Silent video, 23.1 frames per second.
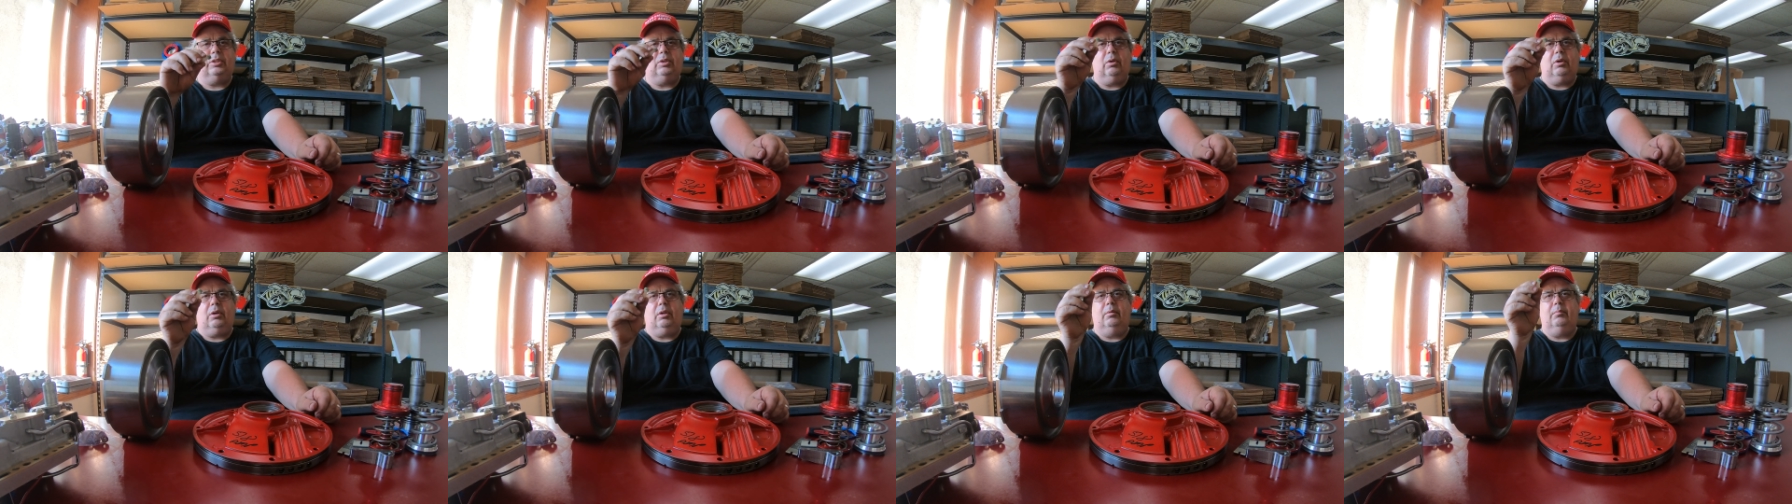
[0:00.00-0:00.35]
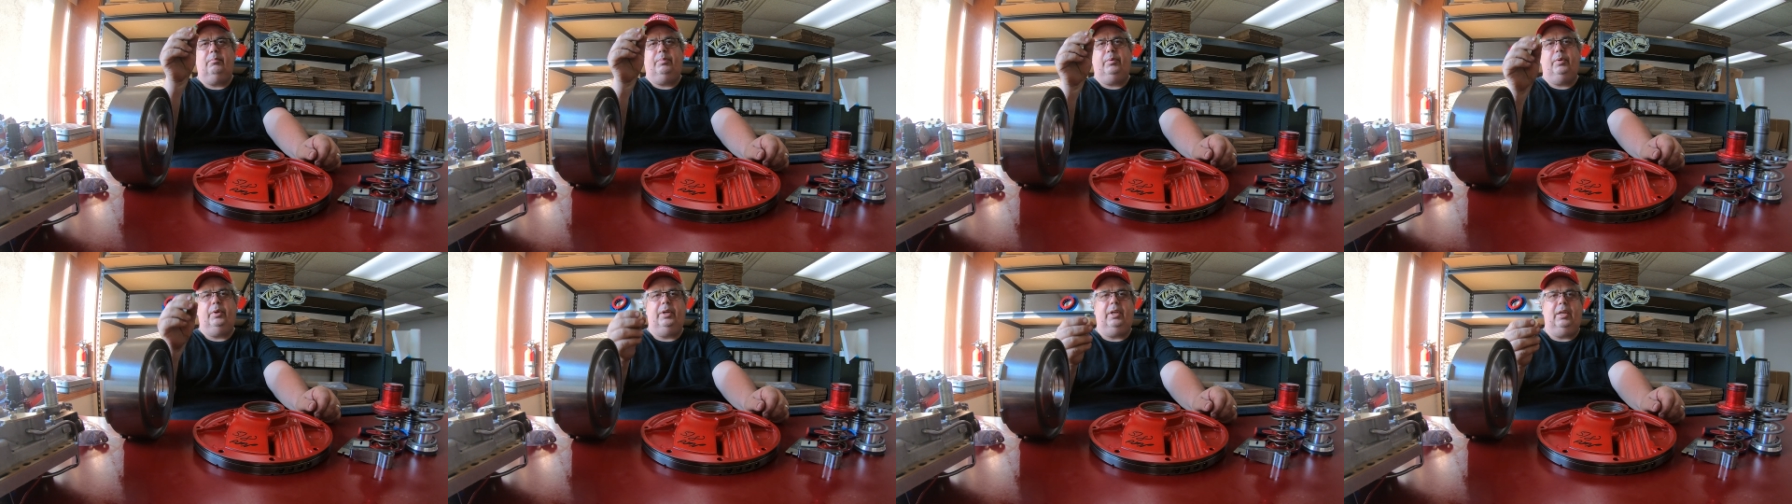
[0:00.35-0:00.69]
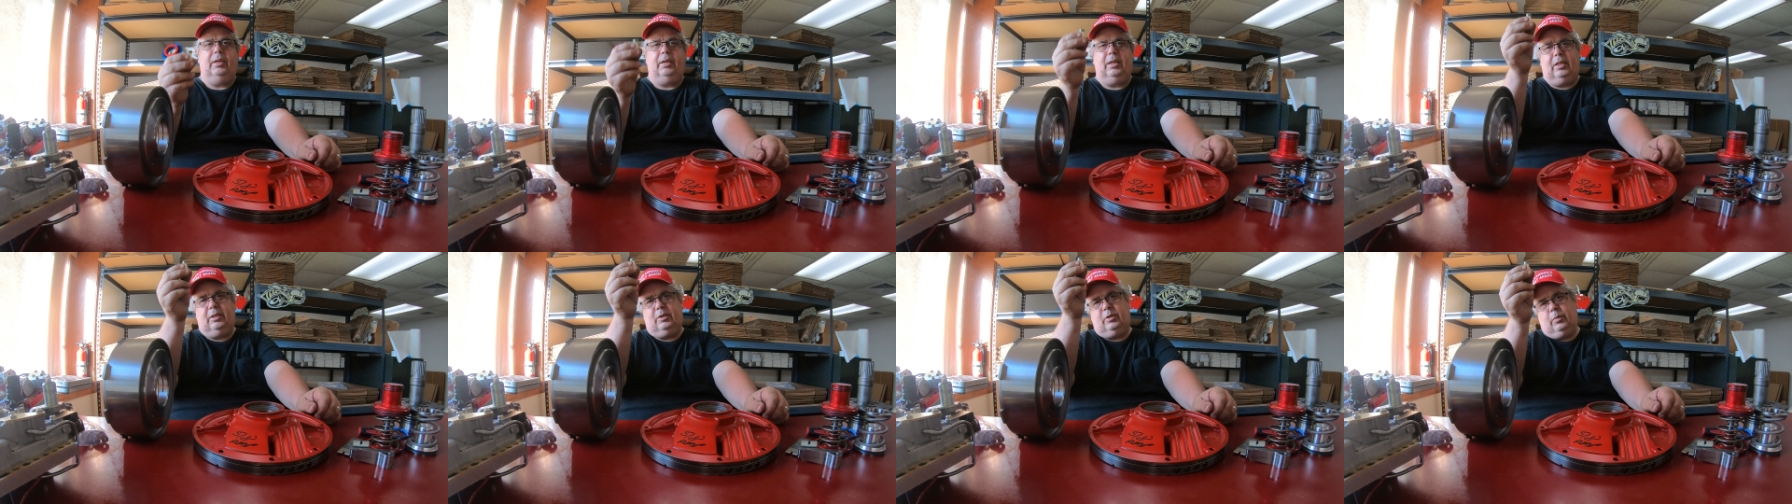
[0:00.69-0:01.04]
You can put
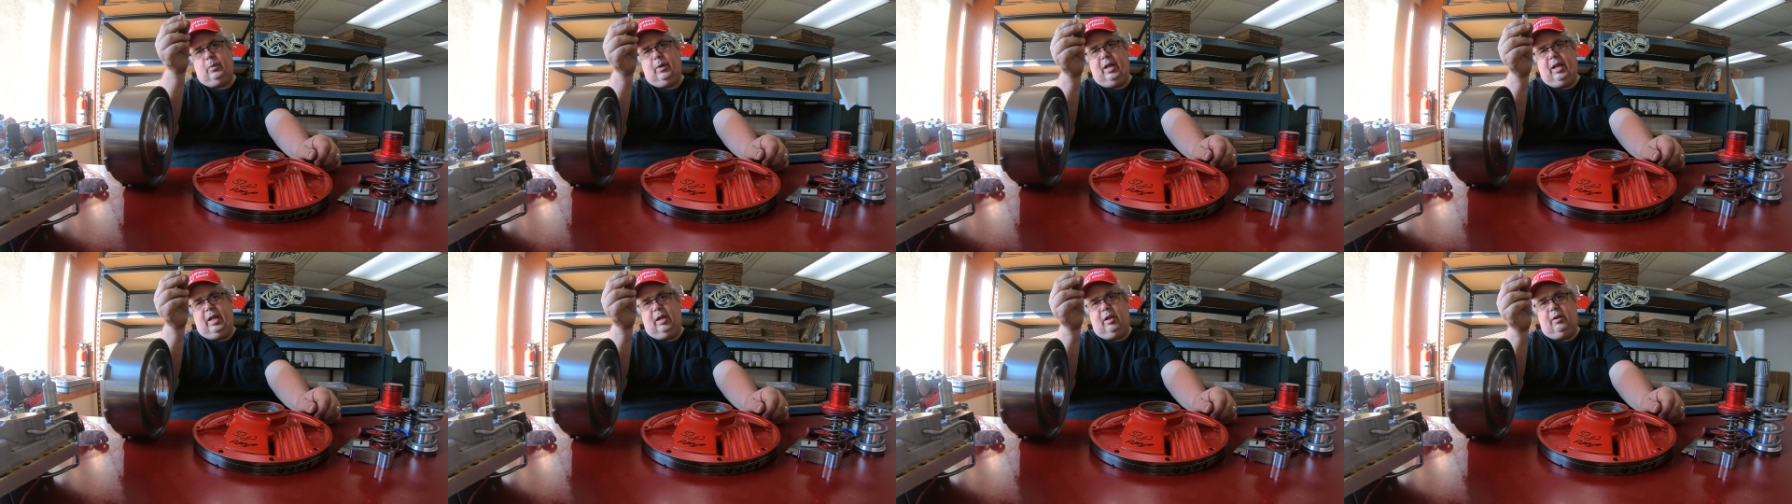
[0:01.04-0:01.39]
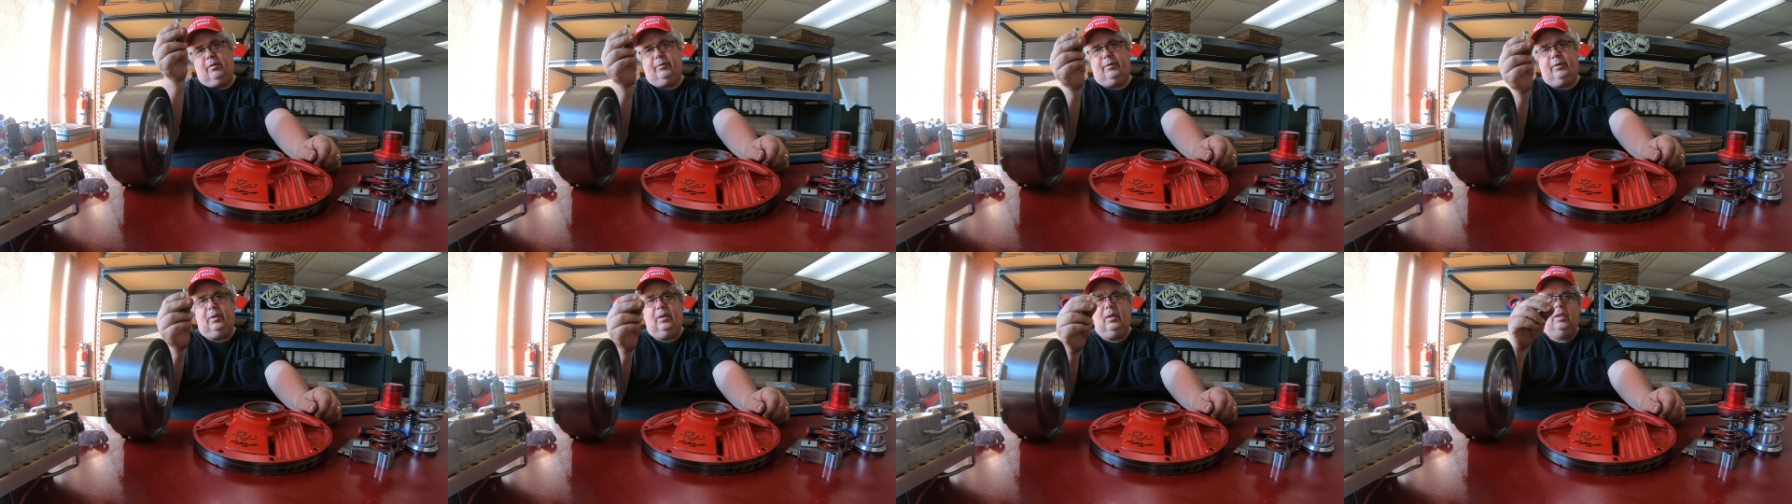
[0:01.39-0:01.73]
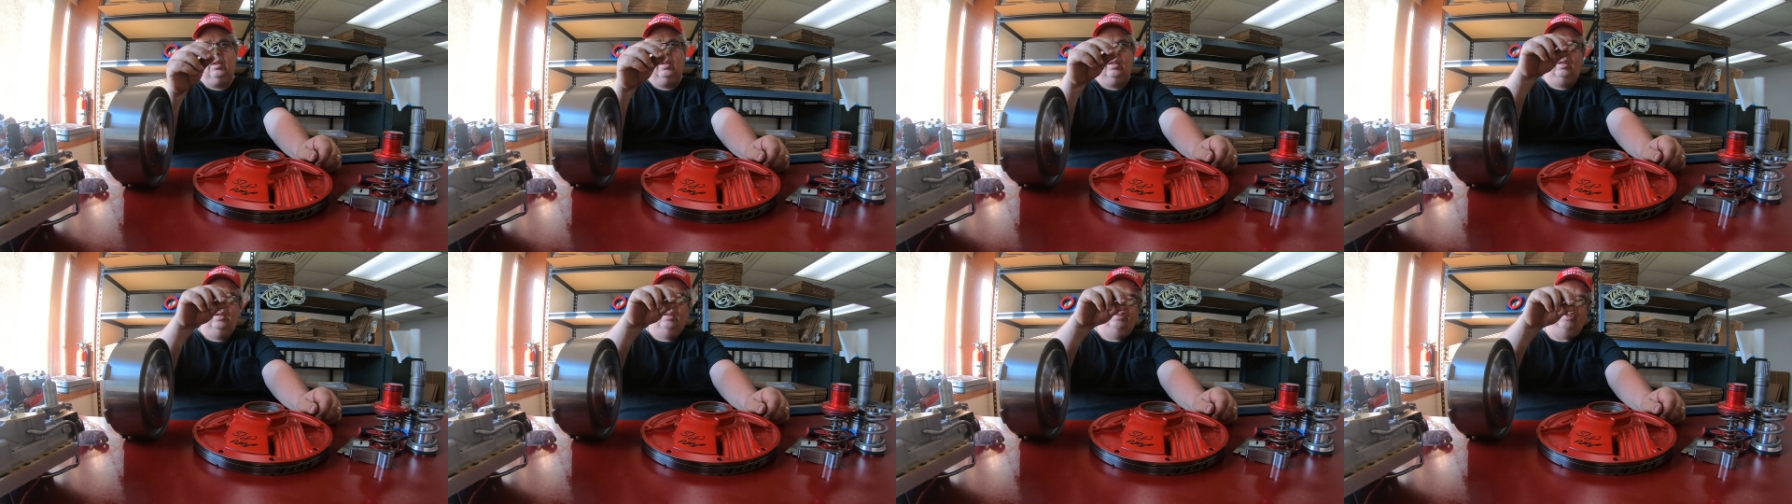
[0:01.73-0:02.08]
it at 12,
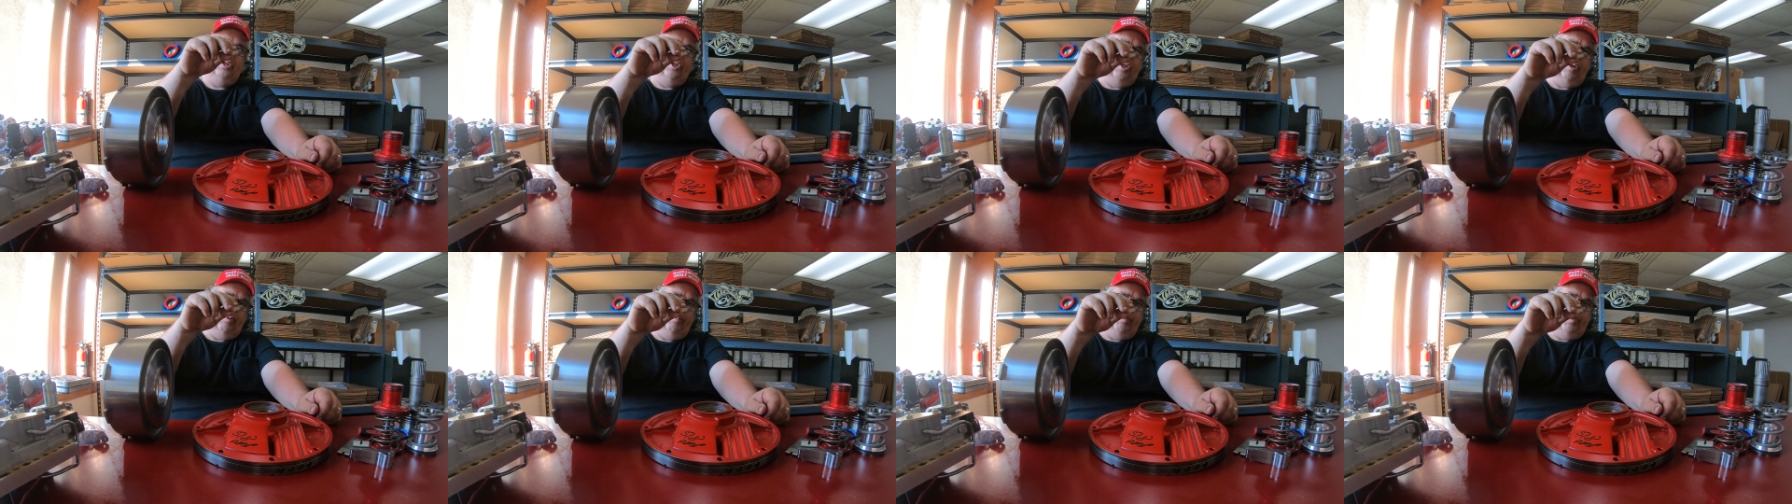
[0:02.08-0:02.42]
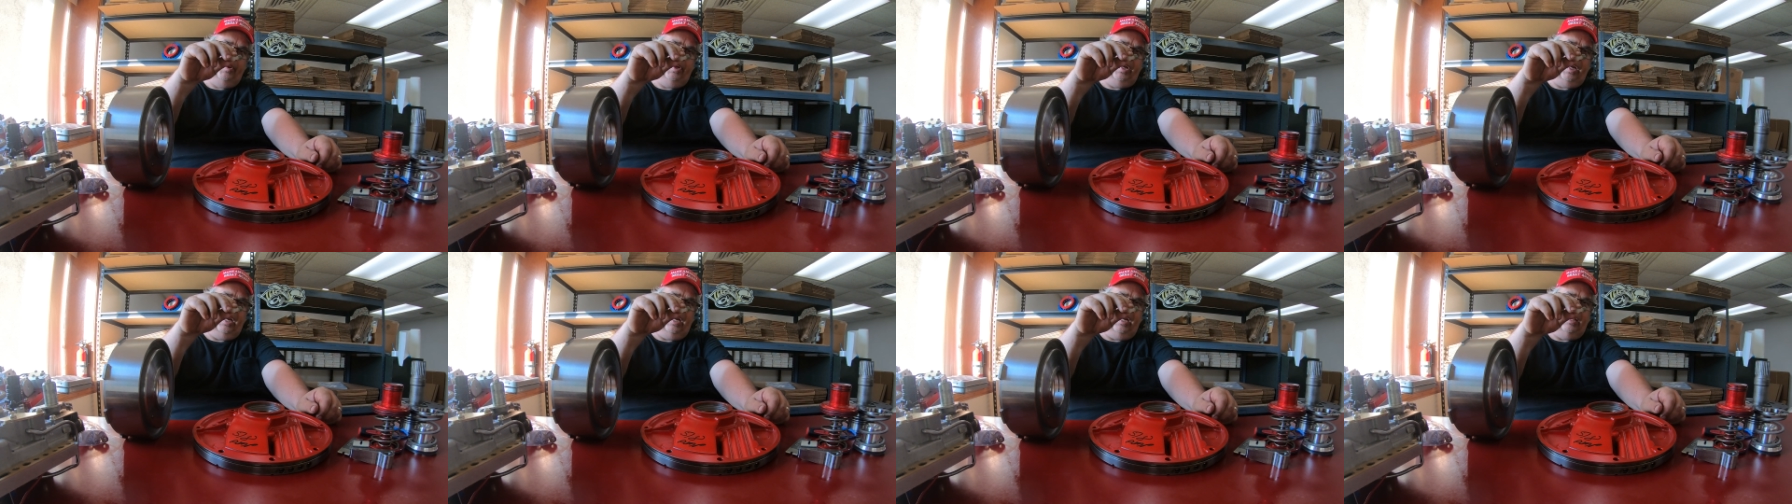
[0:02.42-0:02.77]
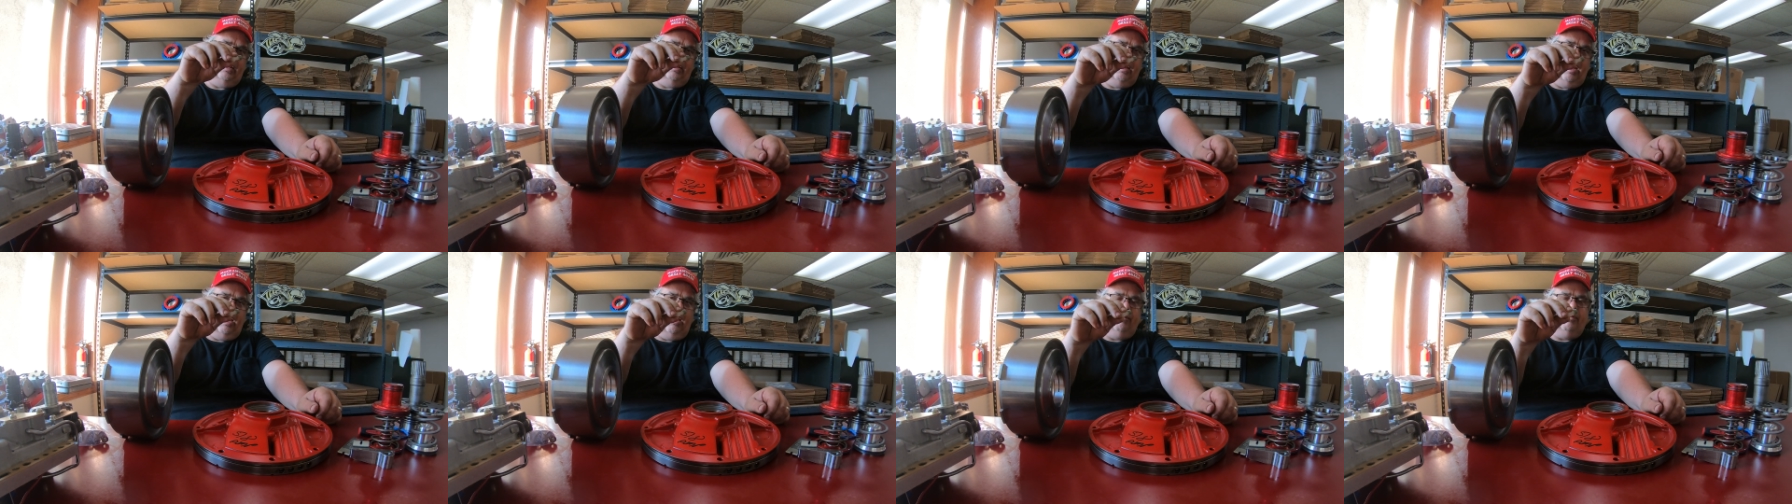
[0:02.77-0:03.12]
you can put it at
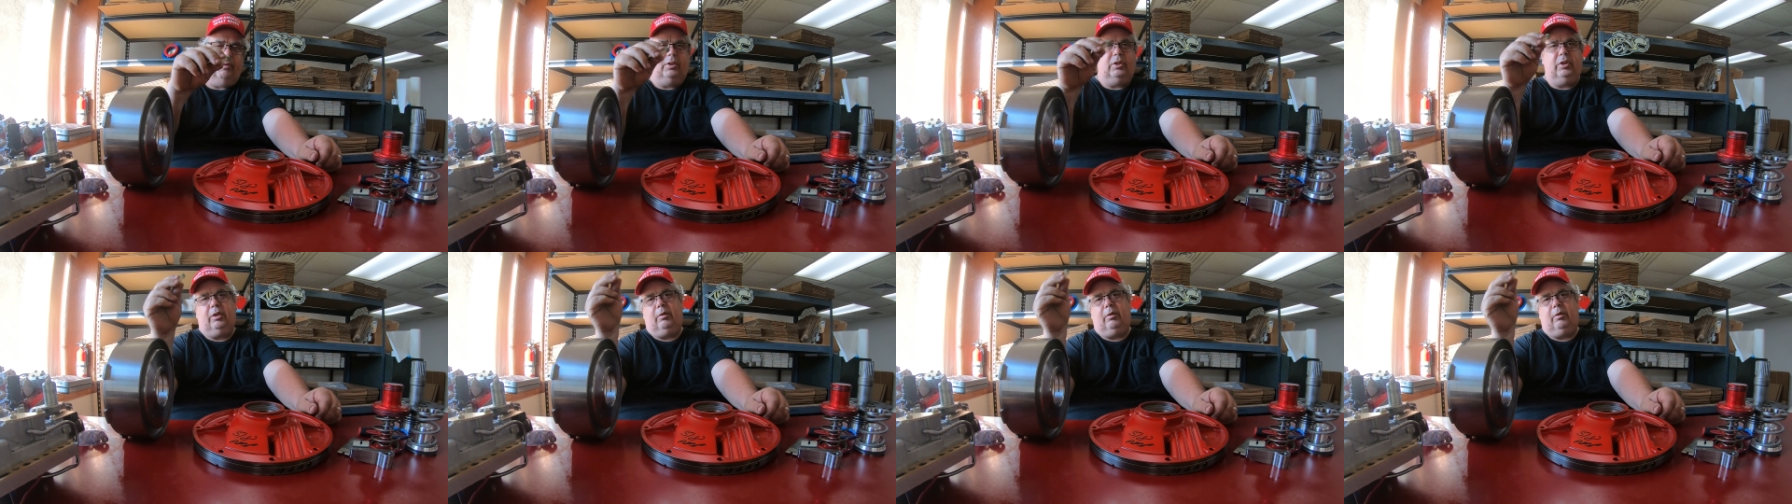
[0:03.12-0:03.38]
11,